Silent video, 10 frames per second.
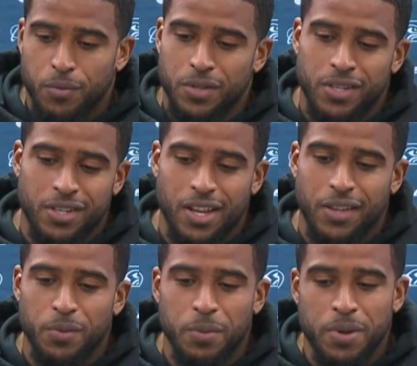which is
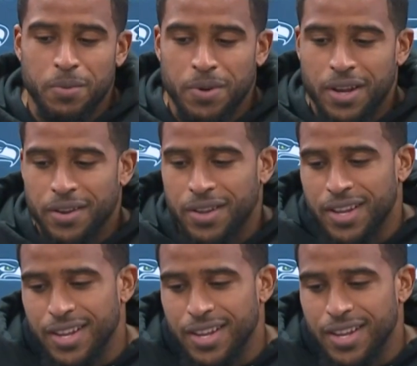like 3 people now,